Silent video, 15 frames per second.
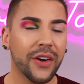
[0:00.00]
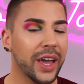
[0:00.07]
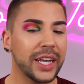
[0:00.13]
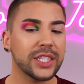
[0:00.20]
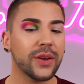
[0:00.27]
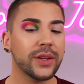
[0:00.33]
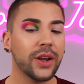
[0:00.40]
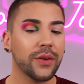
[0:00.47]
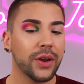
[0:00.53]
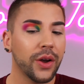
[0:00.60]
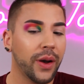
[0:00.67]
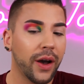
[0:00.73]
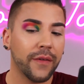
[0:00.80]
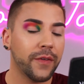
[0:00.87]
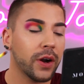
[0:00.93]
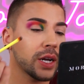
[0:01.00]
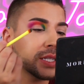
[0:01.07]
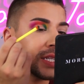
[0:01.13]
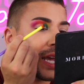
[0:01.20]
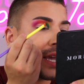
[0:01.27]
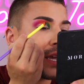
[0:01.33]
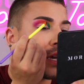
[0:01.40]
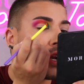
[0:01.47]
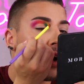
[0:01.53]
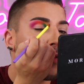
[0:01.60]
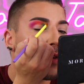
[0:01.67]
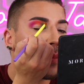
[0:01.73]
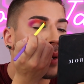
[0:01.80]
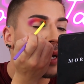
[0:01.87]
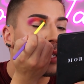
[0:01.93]
Okay, so I don't know how far he's taking it
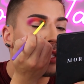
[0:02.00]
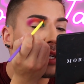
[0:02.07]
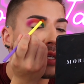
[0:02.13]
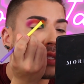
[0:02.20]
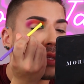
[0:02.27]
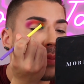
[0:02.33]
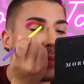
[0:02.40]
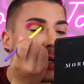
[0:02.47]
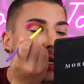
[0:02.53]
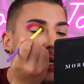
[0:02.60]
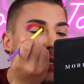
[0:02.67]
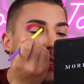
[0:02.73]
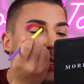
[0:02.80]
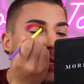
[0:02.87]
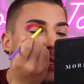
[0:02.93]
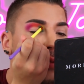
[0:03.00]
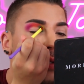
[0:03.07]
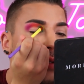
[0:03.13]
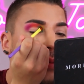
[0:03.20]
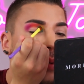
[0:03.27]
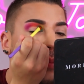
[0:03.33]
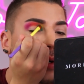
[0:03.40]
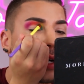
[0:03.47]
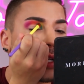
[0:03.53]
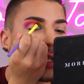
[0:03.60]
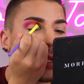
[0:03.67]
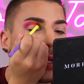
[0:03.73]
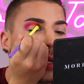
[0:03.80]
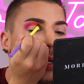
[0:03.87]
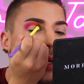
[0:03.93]
over, but I took submerged. I switched my brush
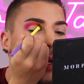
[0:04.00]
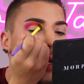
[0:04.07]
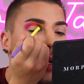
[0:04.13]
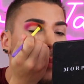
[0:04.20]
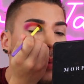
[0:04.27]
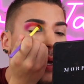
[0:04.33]
and I